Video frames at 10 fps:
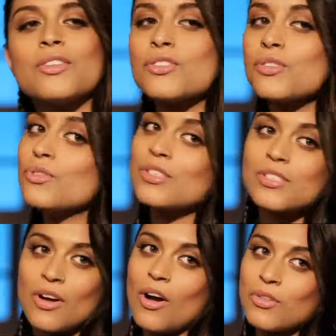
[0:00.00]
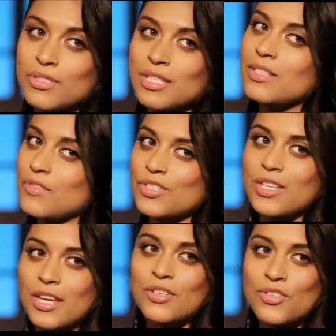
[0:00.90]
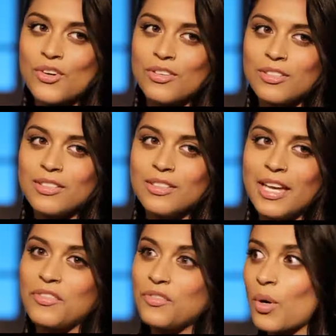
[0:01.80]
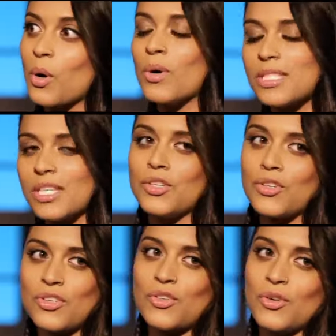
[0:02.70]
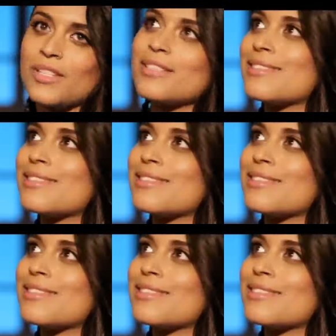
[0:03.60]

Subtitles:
There's solutions to all those things if you just take control and figure out what's in your control